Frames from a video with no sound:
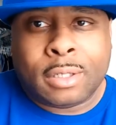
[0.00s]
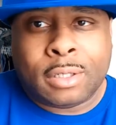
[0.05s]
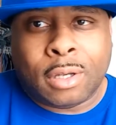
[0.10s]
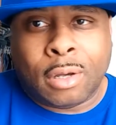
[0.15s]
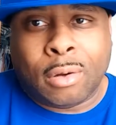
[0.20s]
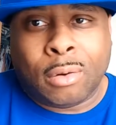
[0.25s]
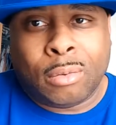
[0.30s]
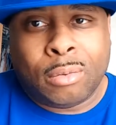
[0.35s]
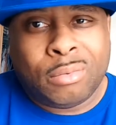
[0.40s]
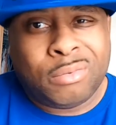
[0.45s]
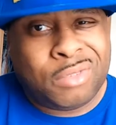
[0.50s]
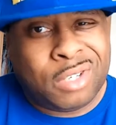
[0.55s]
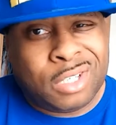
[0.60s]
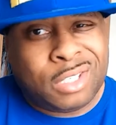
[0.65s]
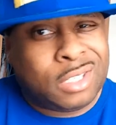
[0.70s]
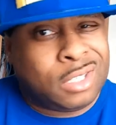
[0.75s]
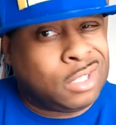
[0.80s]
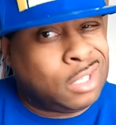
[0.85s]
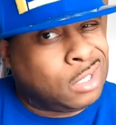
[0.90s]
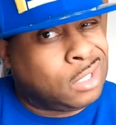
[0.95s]
So
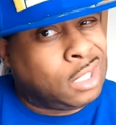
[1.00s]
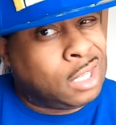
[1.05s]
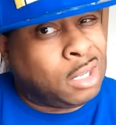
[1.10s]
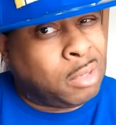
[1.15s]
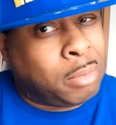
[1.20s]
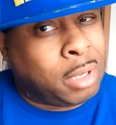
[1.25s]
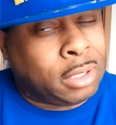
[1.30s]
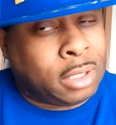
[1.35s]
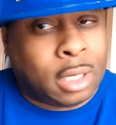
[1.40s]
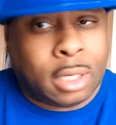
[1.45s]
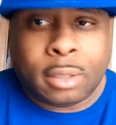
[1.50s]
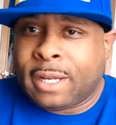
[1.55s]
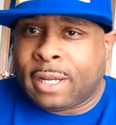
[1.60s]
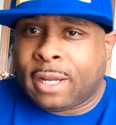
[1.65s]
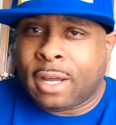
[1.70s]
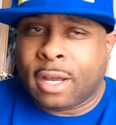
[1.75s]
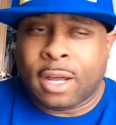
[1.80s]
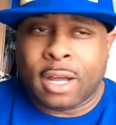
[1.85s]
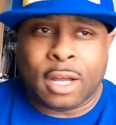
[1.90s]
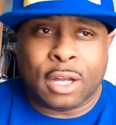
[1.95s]
just think about
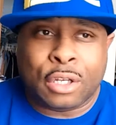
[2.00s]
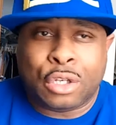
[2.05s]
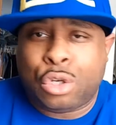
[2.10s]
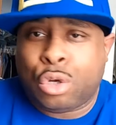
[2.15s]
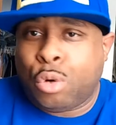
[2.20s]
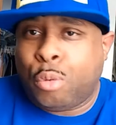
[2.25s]
that.